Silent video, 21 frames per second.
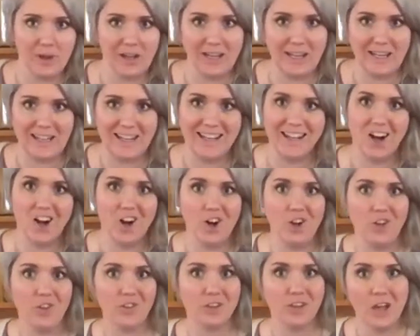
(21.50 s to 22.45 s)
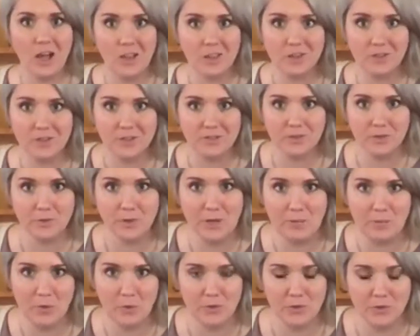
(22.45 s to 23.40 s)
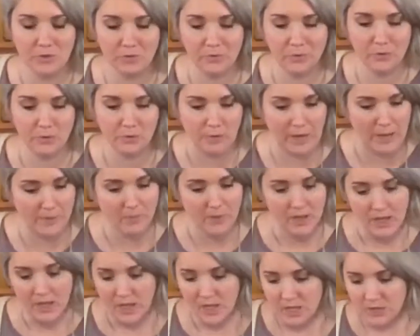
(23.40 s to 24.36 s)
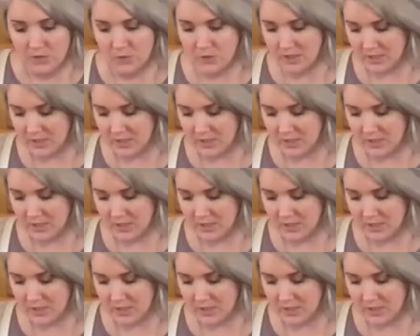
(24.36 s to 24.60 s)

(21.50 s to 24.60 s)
by getting all the colors of the rainbow in your food, right? So